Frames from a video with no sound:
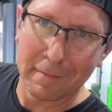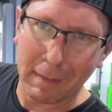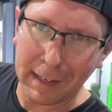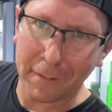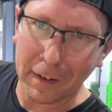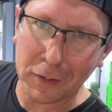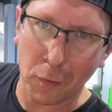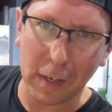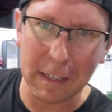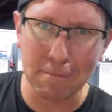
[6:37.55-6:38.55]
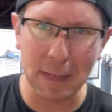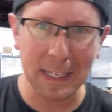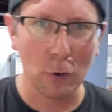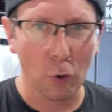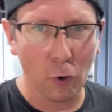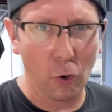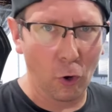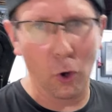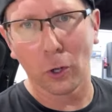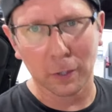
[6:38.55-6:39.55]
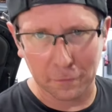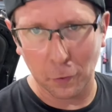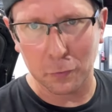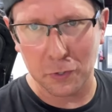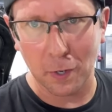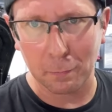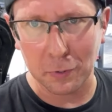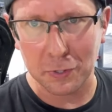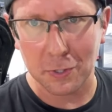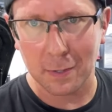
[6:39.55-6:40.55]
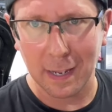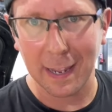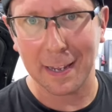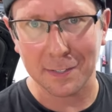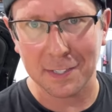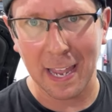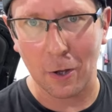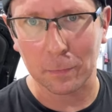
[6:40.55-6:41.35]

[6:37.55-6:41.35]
my FA20 beat all of those numbers hands down.